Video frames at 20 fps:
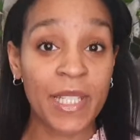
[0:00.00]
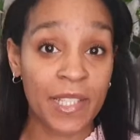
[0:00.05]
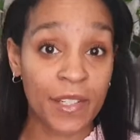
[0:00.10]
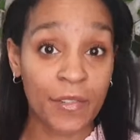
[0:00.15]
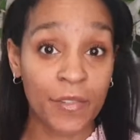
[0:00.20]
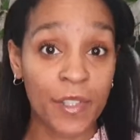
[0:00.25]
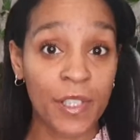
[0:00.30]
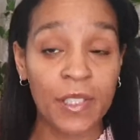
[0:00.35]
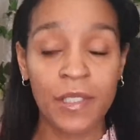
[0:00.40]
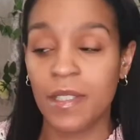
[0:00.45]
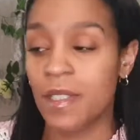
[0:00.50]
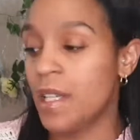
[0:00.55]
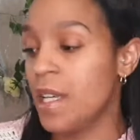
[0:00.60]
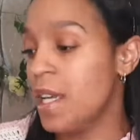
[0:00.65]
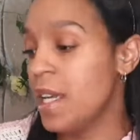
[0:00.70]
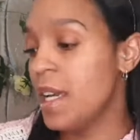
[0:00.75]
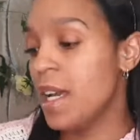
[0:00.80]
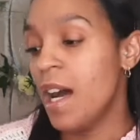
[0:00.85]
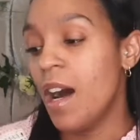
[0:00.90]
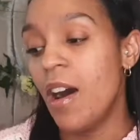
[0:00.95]
different.
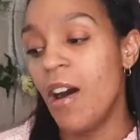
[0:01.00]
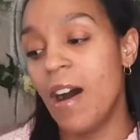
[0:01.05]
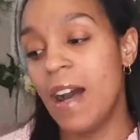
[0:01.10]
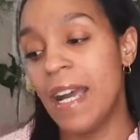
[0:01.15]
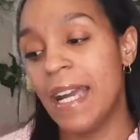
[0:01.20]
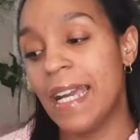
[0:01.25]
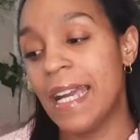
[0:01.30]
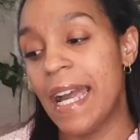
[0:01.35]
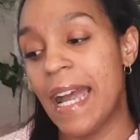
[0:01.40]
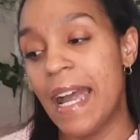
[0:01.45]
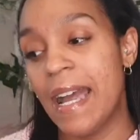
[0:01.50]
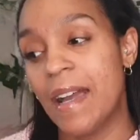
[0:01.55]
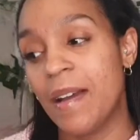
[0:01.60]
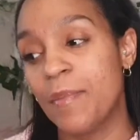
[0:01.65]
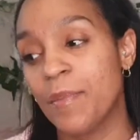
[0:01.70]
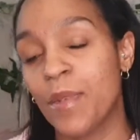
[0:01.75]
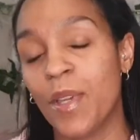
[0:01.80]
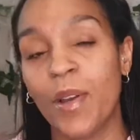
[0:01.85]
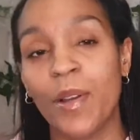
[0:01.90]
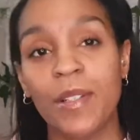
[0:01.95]
I
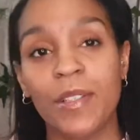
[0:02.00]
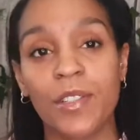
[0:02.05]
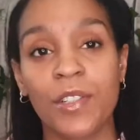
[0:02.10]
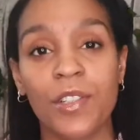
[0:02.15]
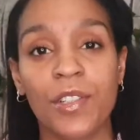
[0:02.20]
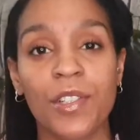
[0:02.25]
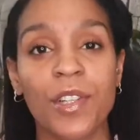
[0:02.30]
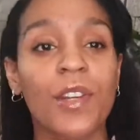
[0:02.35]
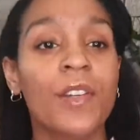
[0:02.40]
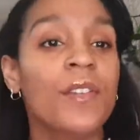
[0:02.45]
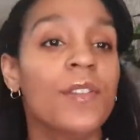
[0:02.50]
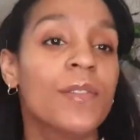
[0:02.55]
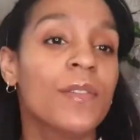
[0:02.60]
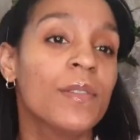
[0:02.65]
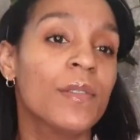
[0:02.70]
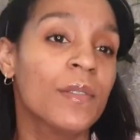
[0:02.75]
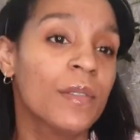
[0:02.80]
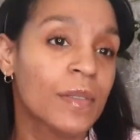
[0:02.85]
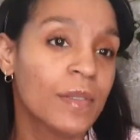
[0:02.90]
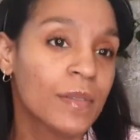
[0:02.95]
am going to show
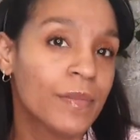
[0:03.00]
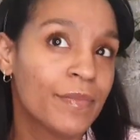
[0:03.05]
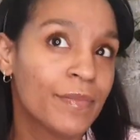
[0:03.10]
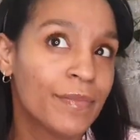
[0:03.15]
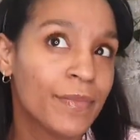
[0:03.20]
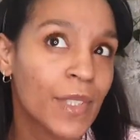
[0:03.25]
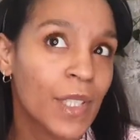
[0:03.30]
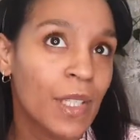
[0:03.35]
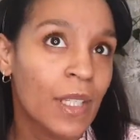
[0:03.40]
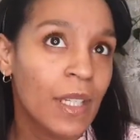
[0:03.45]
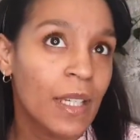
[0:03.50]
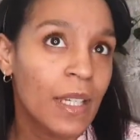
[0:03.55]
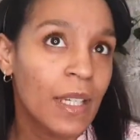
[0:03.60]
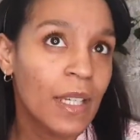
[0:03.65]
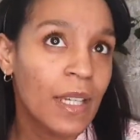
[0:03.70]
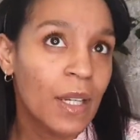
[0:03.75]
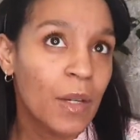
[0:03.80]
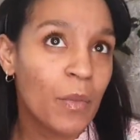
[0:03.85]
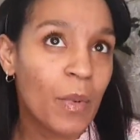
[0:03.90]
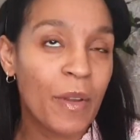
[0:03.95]
you,
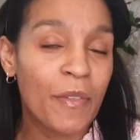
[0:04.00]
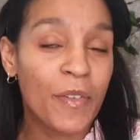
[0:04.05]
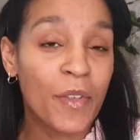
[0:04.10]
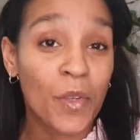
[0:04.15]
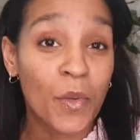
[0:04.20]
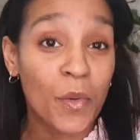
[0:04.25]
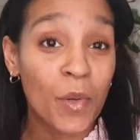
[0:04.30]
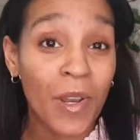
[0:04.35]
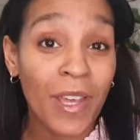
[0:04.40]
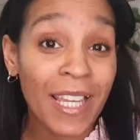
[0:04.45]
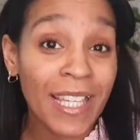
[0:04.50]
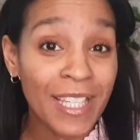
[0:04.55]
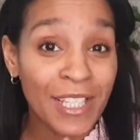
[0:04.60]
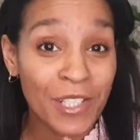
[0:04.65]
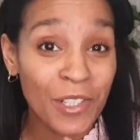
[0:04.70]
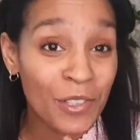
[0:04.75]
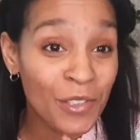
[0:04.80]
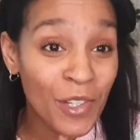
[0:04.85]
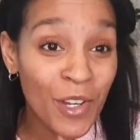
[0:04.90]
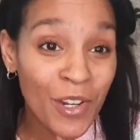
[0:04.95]
whether you like
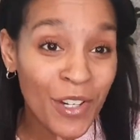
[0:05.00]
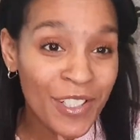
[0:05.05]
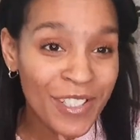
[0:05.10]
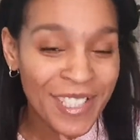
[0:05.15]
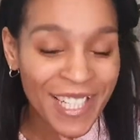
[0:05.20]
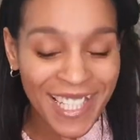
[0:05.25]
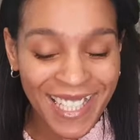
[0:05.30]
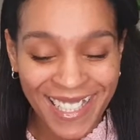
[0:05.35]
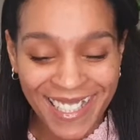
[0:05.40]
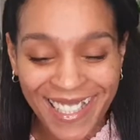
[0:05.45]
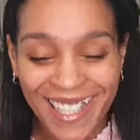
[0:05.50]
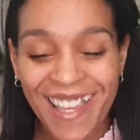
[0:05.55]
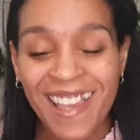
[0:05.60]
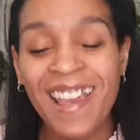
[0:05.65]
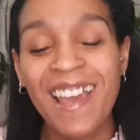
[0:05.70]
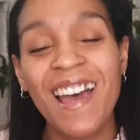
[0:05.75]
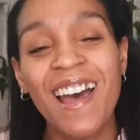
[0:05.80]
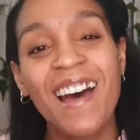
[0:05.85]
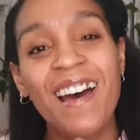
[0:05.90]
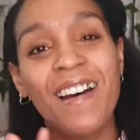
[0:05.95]
it or not,
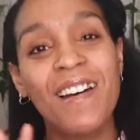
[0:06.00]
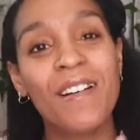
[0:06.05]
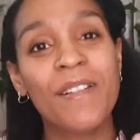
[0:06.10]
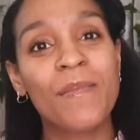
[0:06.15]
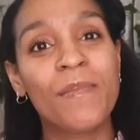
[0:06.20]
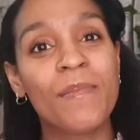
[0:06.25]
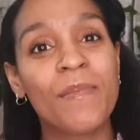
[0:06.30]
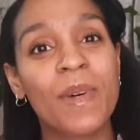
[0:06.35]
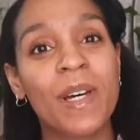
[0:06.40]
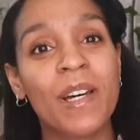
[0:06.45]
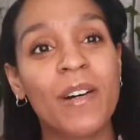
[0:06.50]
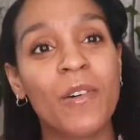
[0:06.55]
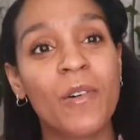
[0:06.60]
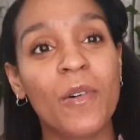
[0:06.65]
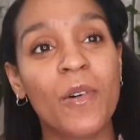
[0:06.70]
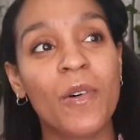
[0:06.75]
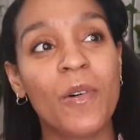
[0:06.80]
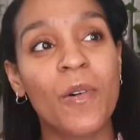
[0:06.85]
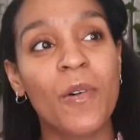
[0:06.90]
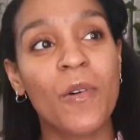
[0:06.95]

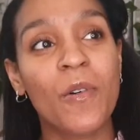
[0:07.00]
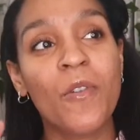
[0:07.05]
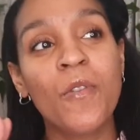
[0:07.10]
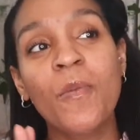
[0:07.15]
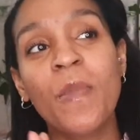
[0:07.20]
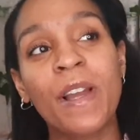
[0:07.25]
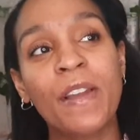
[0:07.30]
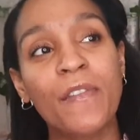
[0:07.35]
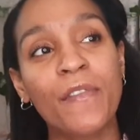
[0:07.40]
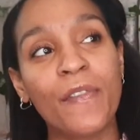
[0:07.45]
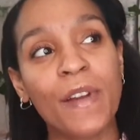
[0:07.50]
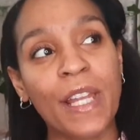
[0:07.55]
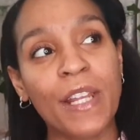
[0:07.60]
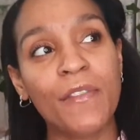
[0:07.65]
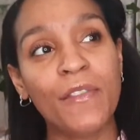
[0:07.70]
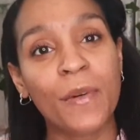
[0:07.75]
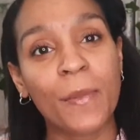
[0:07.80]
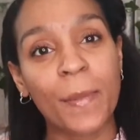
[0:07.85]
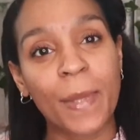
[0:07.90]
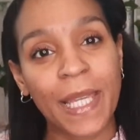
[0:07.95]
all my
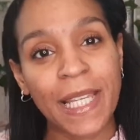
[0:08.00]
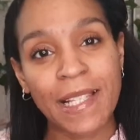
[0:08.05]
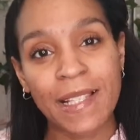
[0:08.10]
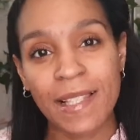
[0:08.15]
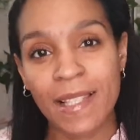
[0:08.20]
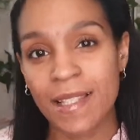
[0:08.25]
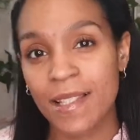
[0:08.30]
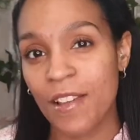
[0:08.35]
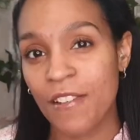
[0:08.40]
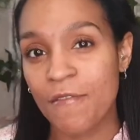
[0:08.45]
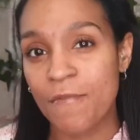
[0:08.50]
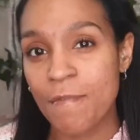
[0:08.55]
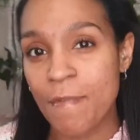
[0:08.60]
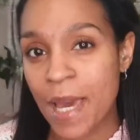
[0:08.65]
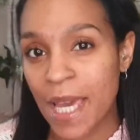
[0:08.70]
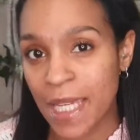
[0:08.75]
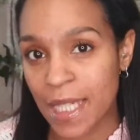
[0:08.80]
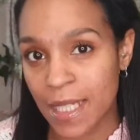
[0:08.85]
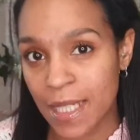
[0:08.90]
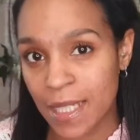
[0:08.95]
favourite pieces I've
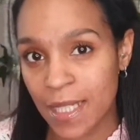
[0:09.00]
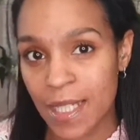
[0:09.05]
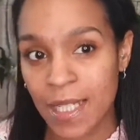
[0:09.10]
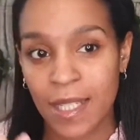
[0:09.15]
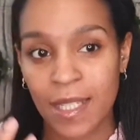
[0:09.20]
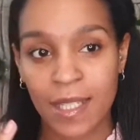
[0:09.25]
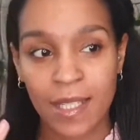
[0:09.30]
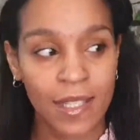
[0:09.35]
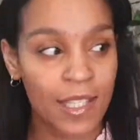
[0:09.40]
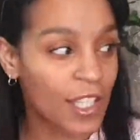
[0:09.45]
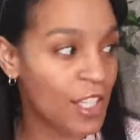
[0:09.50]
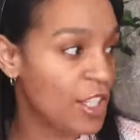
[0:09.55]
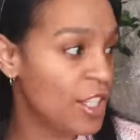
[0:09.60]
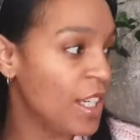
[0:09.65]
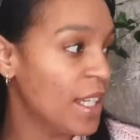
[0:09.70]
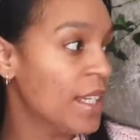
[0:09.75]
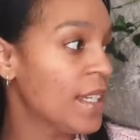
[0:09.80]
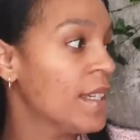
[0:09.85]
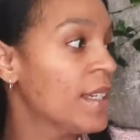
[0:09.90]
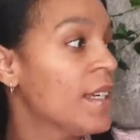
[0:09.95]
made this
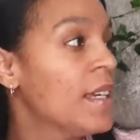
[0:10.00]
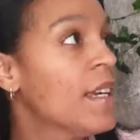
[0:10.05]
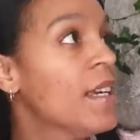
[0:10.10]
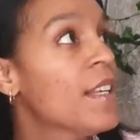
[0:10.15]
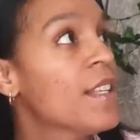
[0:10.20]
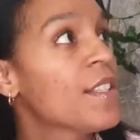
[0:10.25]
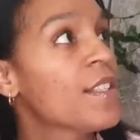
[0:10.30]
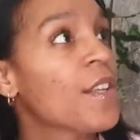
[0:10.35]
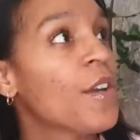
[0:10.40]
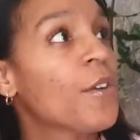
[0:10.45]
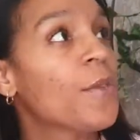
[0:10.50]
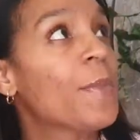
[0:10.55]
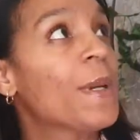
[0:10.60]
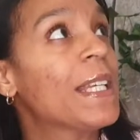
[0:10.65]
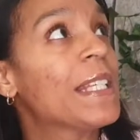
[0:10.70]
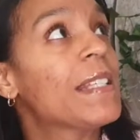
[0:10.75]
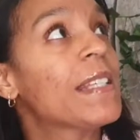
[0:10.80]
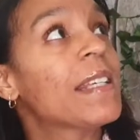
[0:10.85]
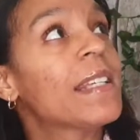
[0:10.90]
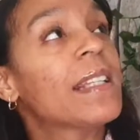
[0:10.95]
year. So
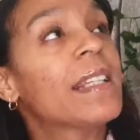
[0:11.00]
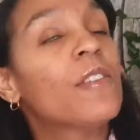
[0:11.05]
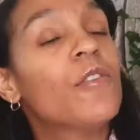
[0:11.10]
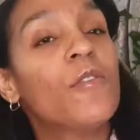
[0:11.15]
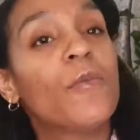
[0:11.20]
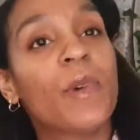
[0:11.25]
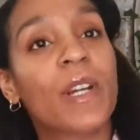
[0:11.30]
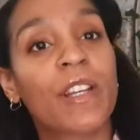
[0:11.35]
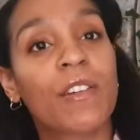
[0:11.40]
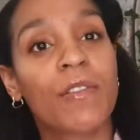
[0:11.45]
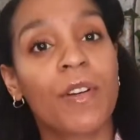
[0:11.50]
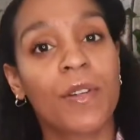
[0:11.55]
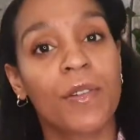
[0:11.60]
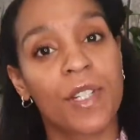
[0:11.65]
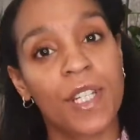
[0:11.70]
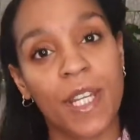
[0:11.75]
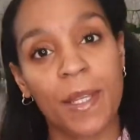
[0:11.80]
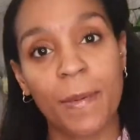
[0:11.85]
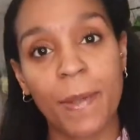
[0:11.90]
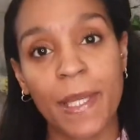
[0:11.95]
basically all my
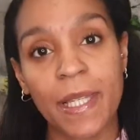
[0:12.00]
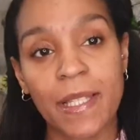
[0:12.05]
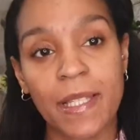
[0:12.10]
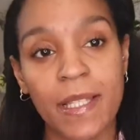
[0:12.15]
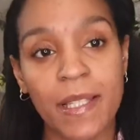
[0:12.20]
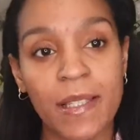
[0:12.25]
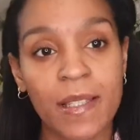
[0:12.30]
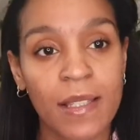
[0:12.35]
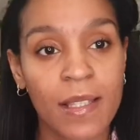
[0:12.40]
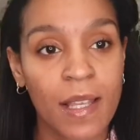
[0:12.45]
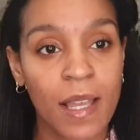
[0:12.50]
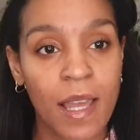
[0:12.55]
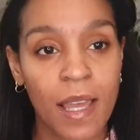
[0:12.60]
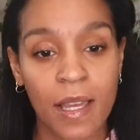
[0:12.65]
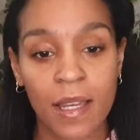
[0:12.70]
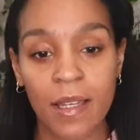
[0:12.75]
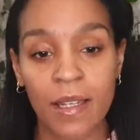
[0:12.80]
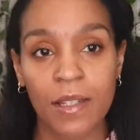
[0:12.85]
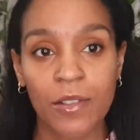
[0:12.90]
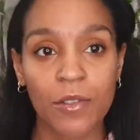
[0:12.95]
crochet pieces,
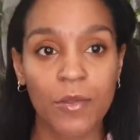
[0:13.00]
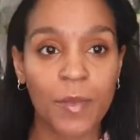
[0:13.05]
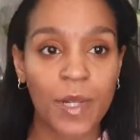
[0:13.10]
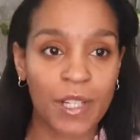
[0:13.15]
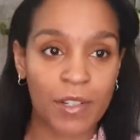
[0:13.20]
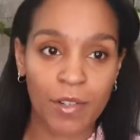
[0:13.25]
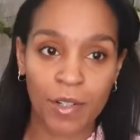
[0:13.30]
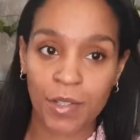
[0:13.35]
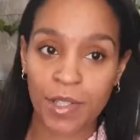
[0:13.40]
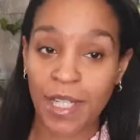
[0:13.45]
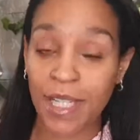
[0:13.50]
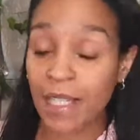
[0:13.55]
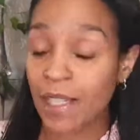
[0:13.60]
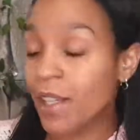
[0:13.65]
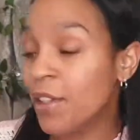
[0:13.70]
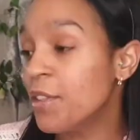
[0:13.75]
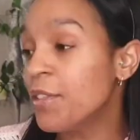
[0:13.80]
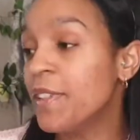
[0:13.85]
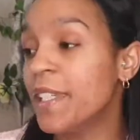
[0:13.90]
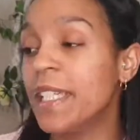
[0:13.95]
all my crochet
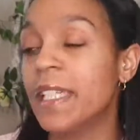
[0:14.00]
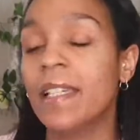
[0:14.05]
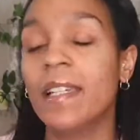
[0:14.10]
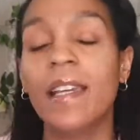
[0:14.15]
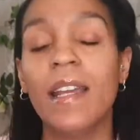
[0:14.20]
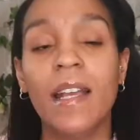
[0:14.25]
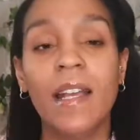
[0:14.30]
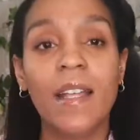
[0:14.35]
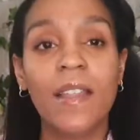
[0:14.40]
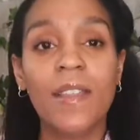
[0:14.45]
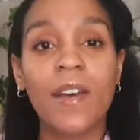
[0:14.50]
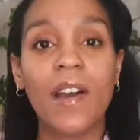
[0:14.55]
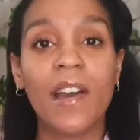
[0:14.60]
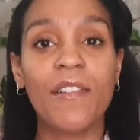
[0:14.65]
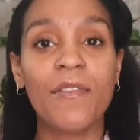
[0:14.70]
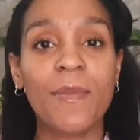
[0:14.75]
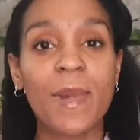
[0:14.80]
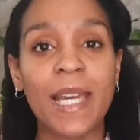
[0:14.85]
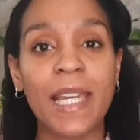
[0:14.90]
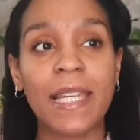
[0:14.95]
clothing that
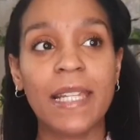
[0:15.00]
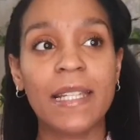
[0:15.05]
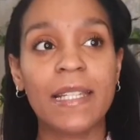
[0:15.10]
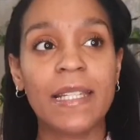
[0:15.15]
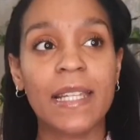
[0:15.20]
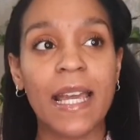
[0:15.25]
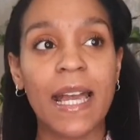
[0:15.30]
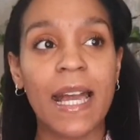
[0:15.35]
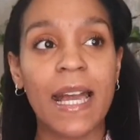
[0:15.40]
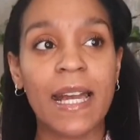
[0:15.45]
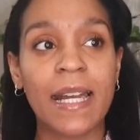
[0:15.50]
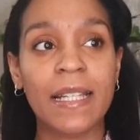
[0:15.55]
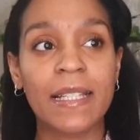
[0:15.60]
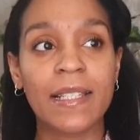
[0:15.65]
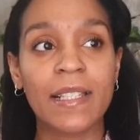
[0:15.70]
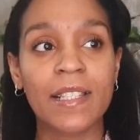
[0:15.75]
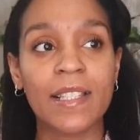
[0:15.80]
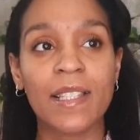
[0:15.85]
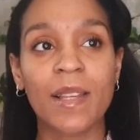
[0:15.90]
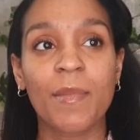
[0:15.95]
I've made,
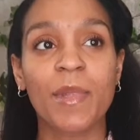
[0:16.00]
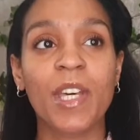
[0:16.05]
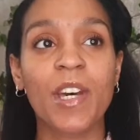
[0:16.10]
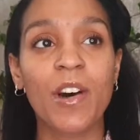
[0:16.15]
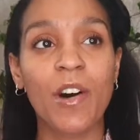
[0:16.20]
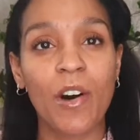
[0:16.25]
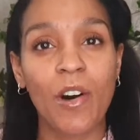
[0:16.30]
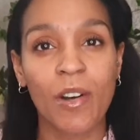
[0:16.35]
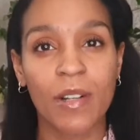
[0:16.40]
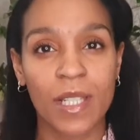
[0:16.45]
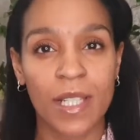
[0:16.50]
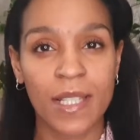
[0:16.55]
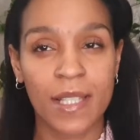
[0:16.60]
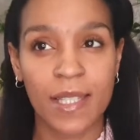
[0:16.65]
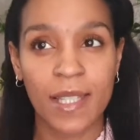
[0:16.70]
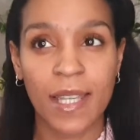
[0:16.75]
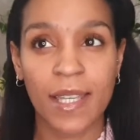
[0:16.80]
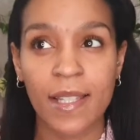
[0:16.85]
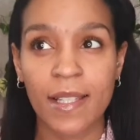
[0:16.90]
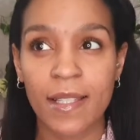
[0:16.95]
and some of the hardest
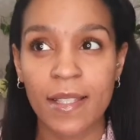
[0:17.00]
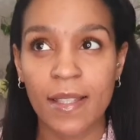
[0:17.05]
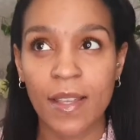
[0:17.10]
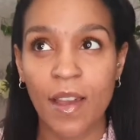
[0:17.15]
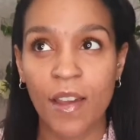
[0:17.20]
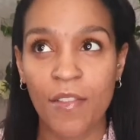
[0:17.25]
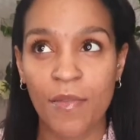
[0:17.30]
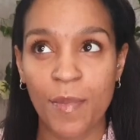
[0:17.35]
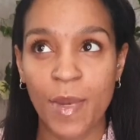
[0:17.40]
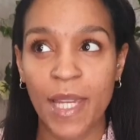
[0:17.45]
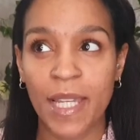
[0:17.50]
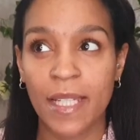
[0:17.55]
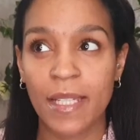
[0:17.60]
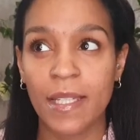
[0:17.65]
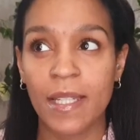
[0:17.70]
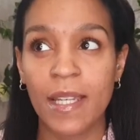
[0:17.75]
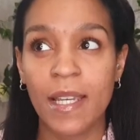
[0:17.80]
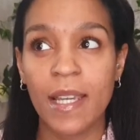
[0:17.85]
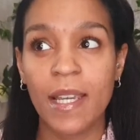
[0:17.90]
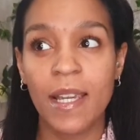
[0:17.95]
things I've made.